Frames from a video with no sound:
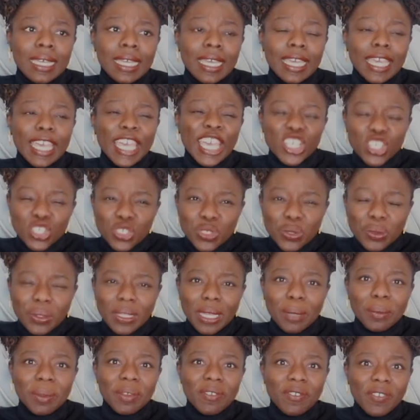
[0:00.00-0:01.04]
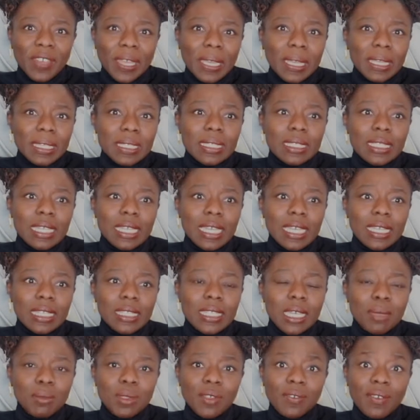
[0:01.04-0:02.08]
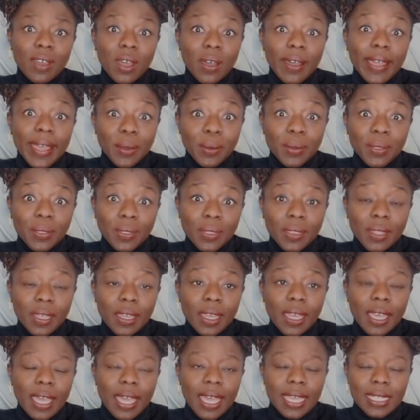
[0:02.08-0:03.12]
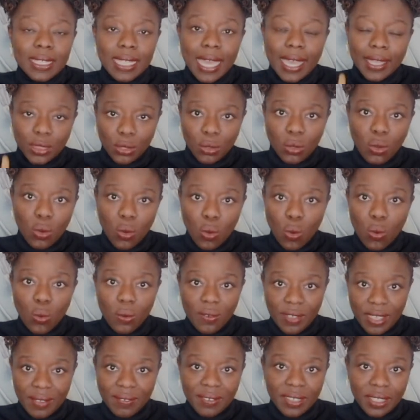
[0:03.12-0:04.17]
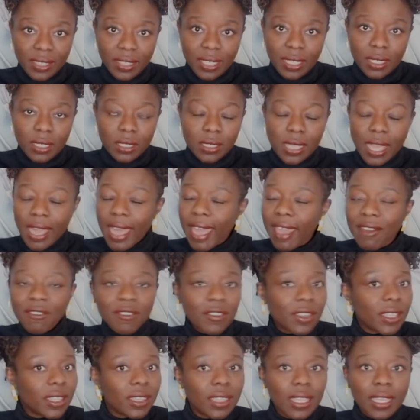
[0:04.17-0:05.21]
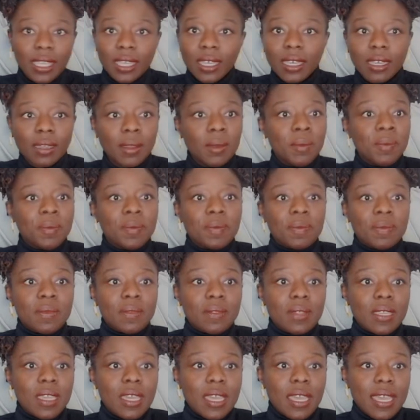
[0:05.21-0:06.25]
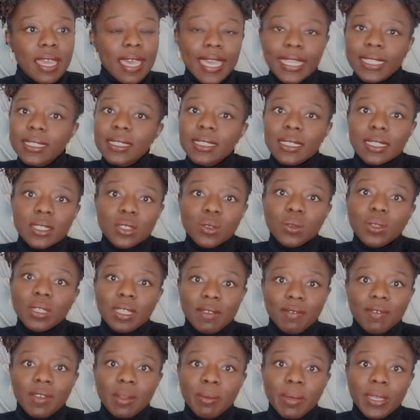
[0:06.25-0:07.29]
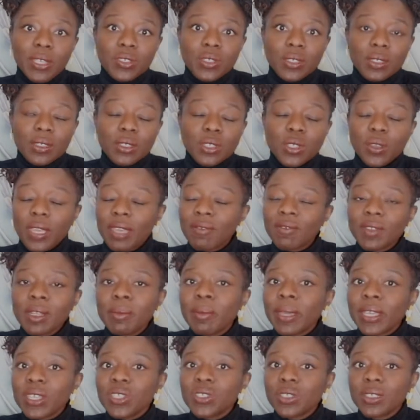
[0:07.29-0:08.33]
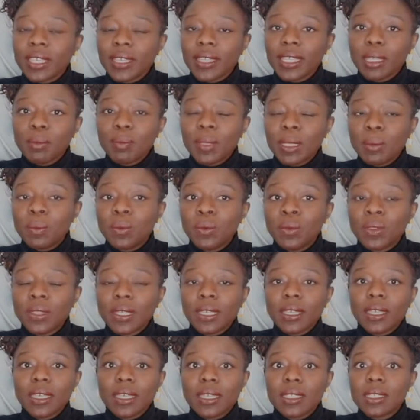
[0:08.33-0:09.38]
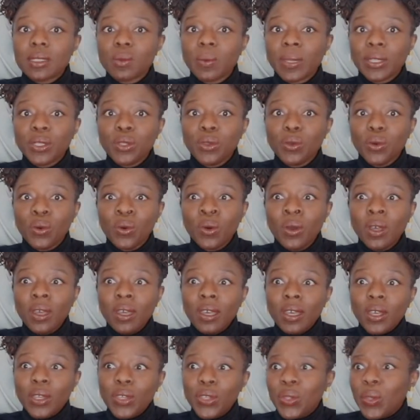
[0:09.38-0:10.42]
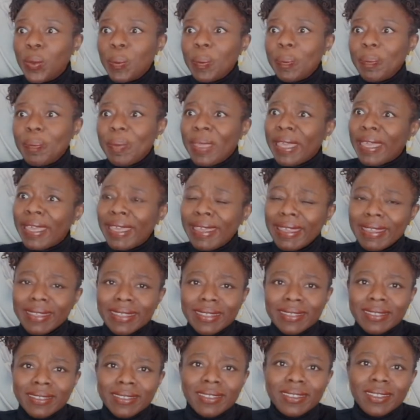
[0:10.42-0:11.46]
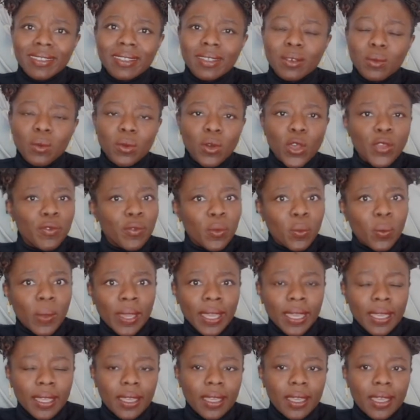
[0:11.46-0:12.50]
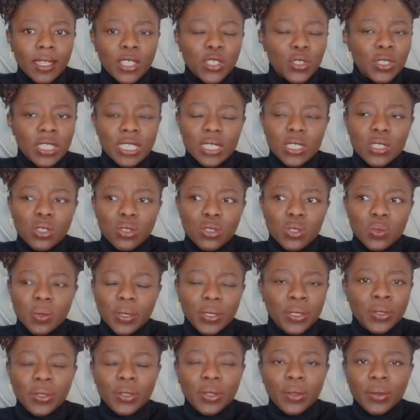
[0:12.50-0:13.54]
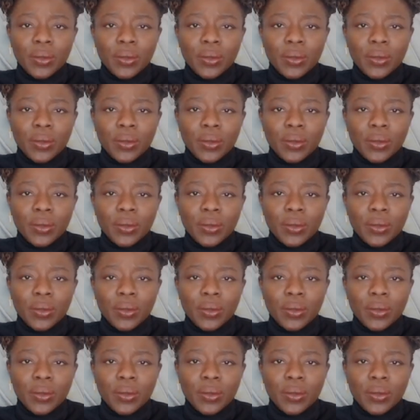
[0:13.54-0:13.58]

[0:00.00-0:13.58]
issue that we face in terms of our health. It's at the core of everything hinders on inflammation. So inflammation, I think people think it's when you're big and overweight and you need to lose weight. No,